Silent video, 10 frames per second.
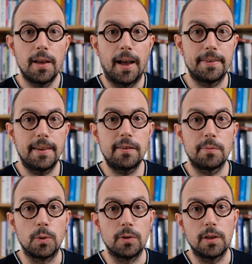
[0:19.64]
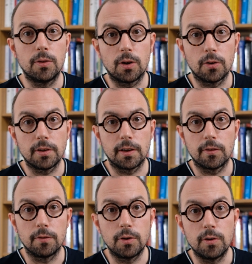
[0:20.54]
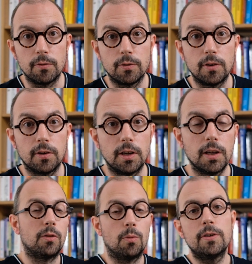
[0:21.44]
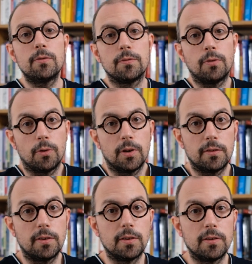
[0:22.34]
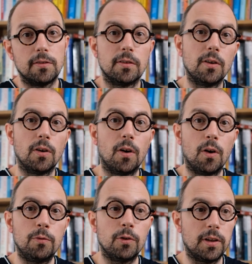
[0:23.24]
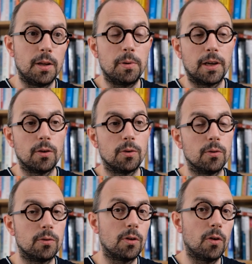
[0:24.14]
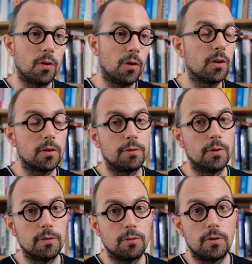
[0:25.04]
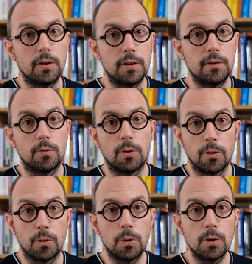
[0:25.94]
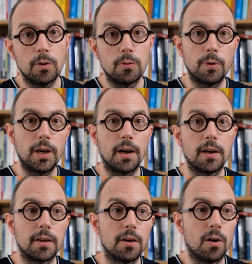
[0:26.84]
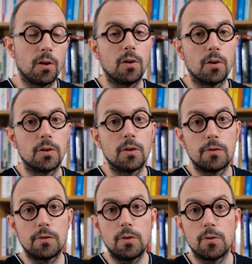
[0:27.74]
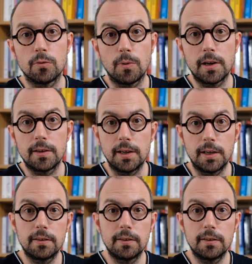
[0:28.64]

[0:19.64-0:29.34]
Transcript: assessment in the context of university. The reason for this is obviously because a lot of universities around the world rely on students writing